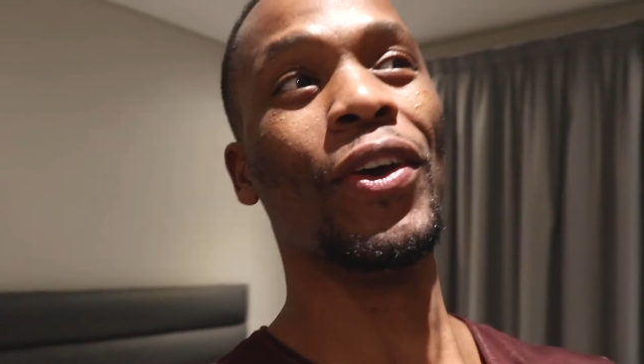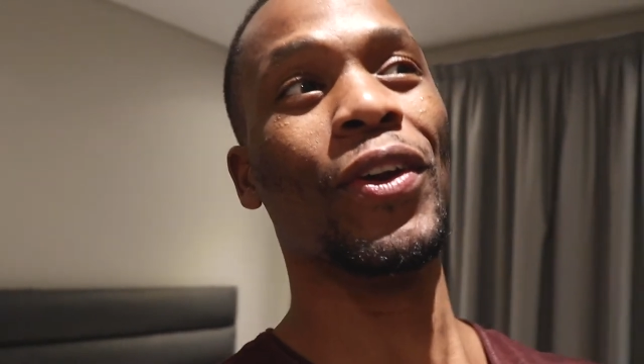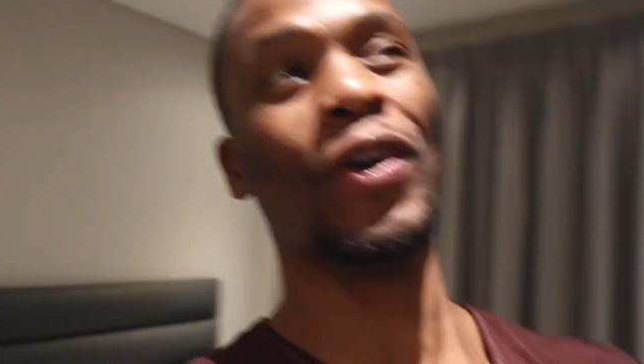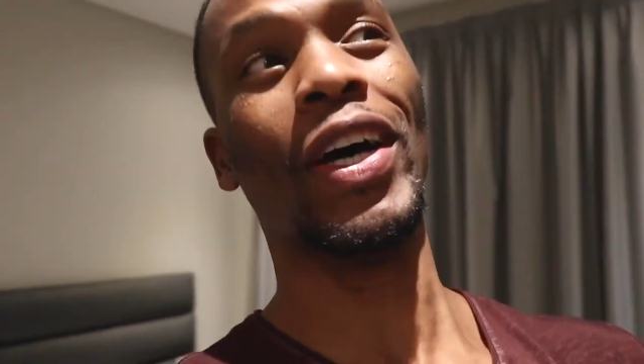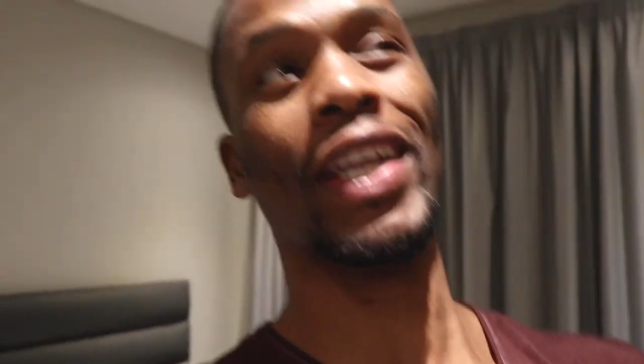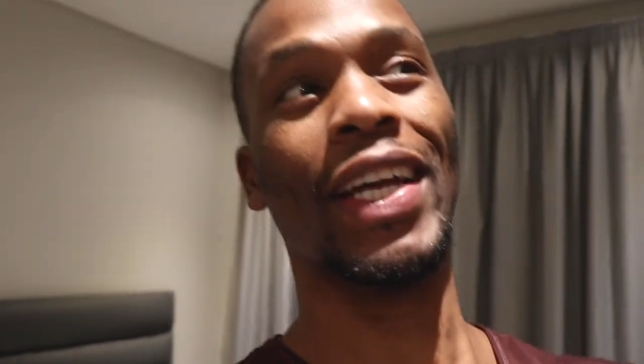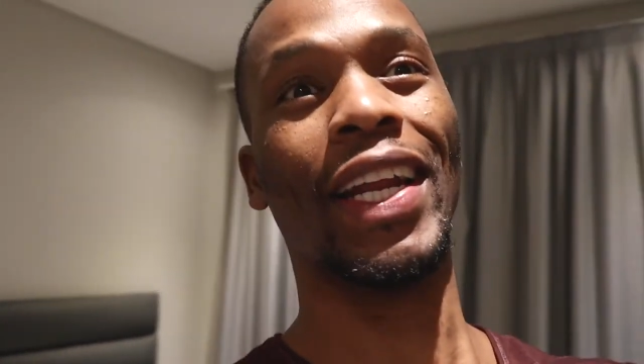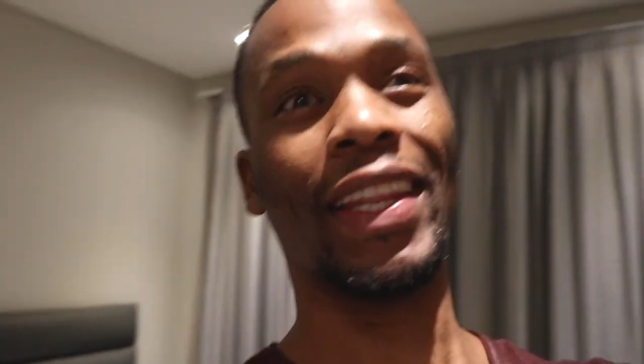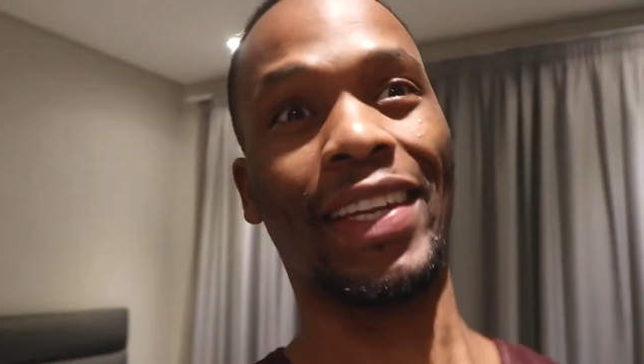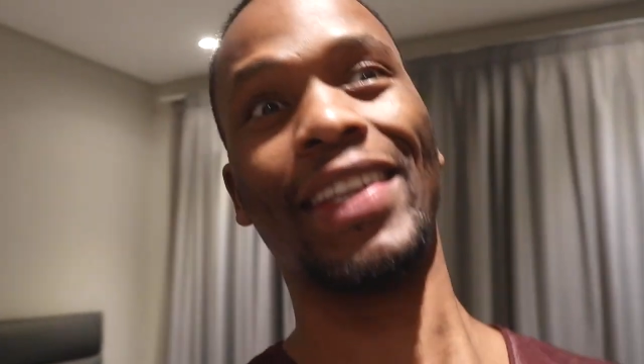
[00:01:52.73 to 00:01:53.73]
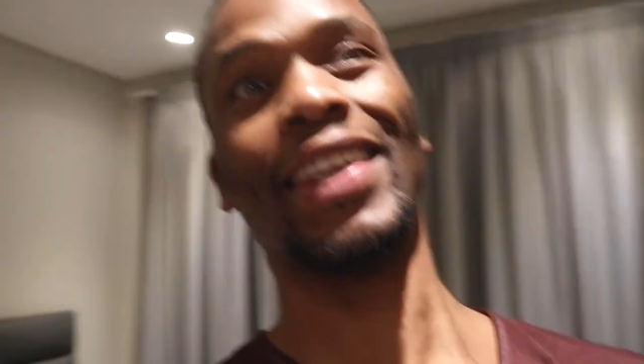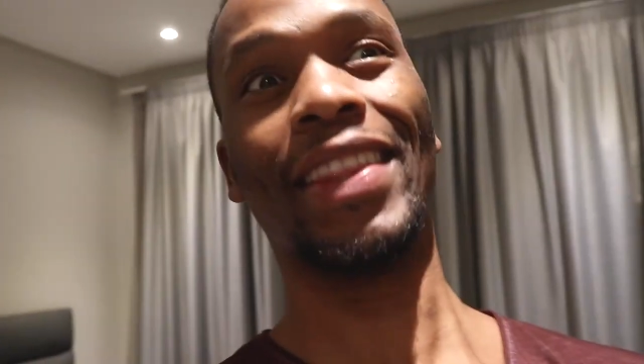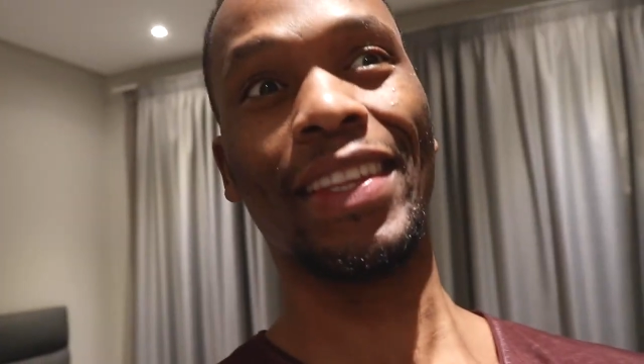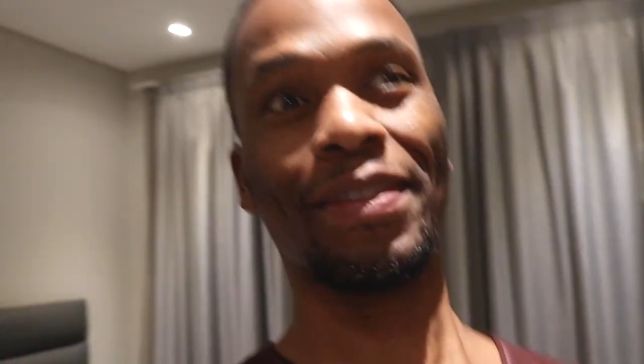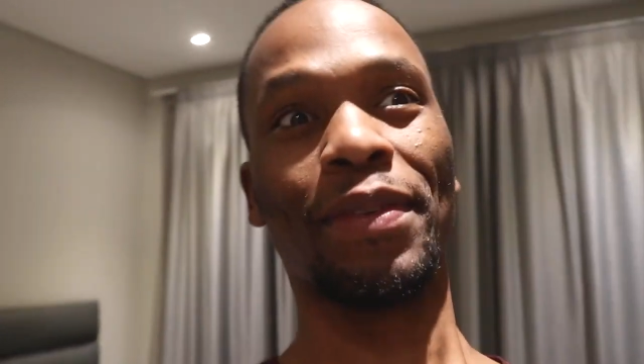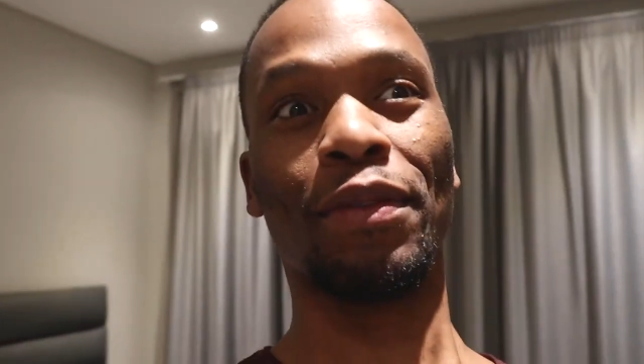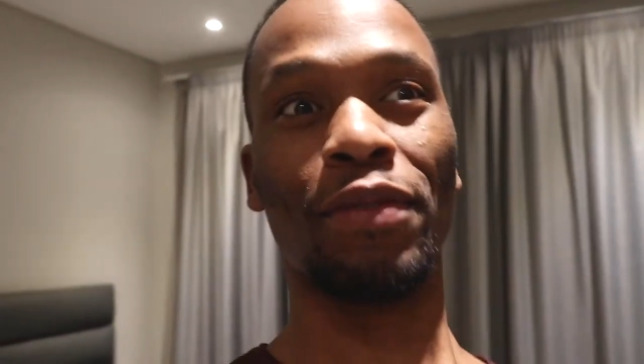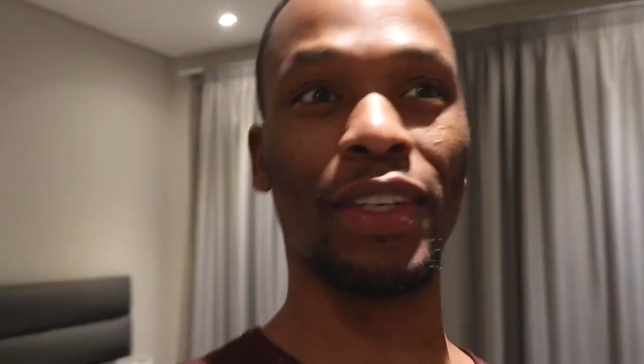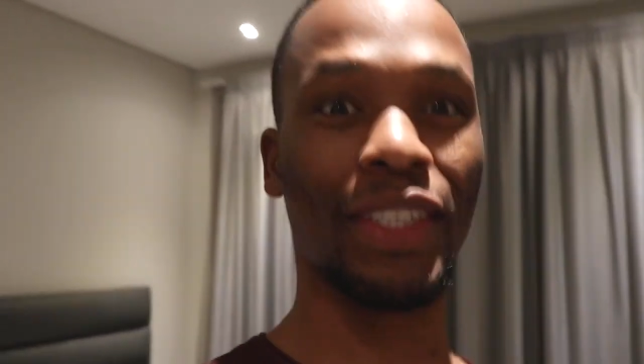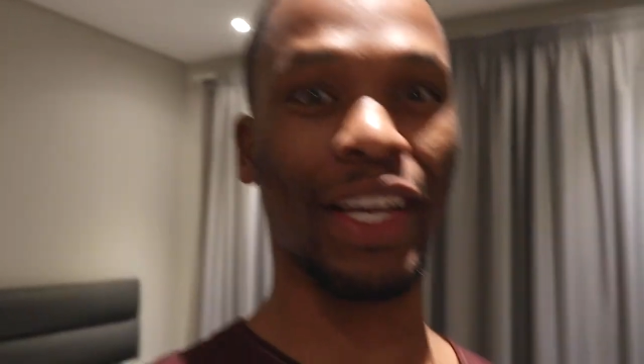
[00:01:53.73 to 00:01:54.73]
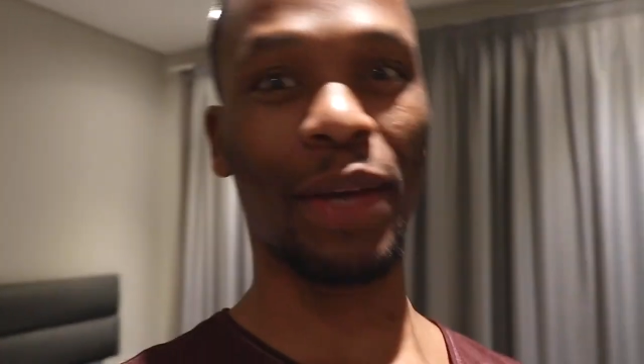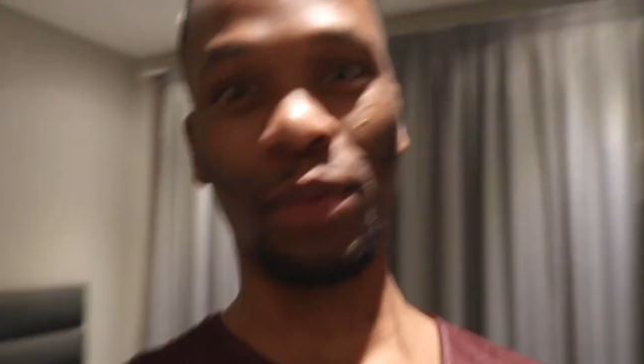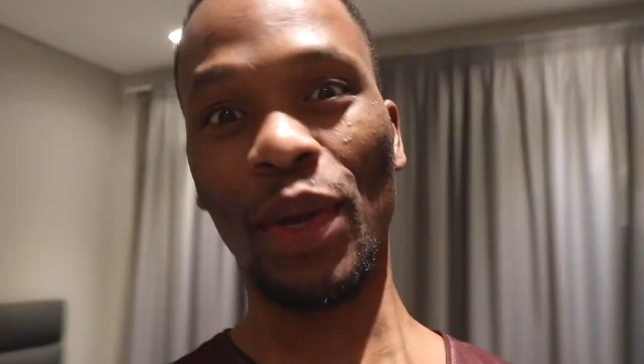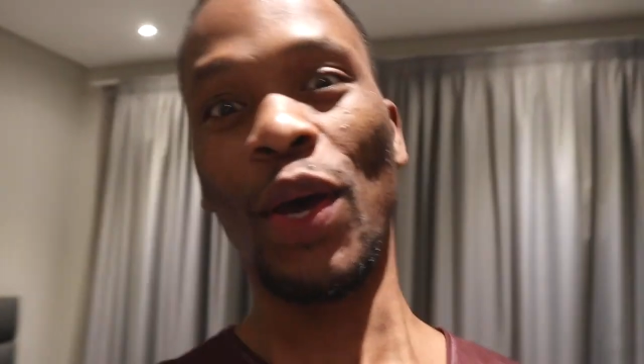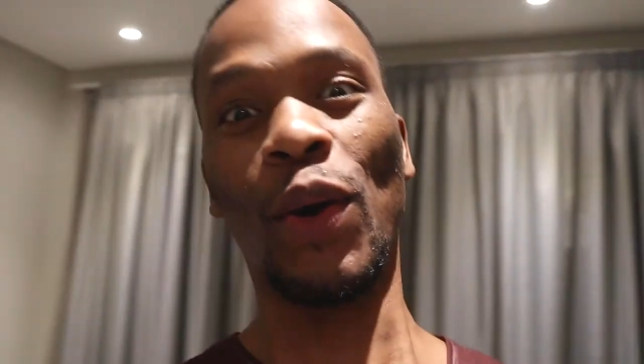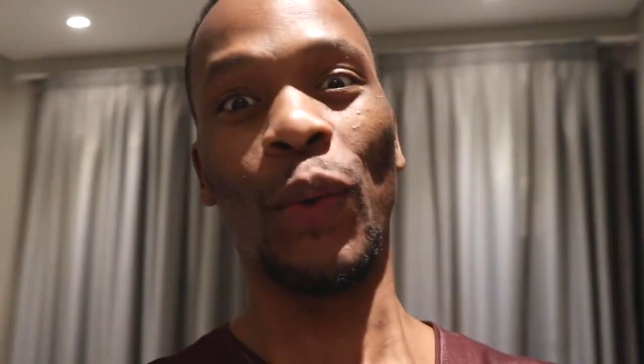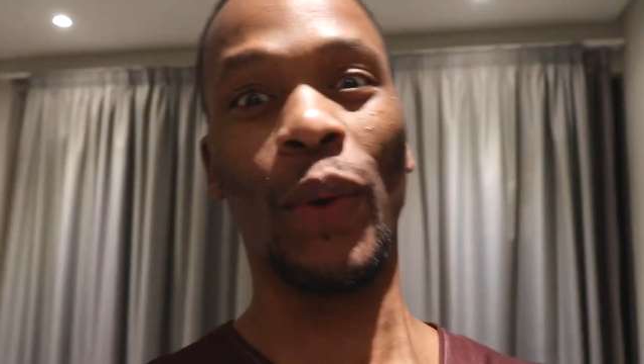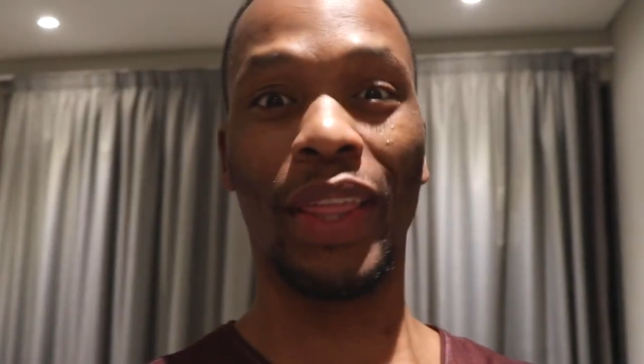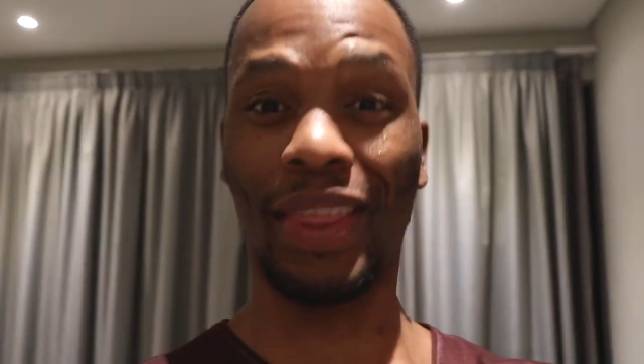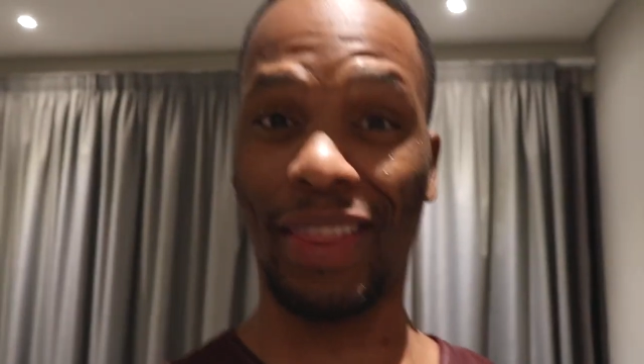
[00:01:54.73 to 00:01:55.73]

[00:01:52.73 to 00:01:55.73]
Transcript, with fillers: you know what, I did this for the first time with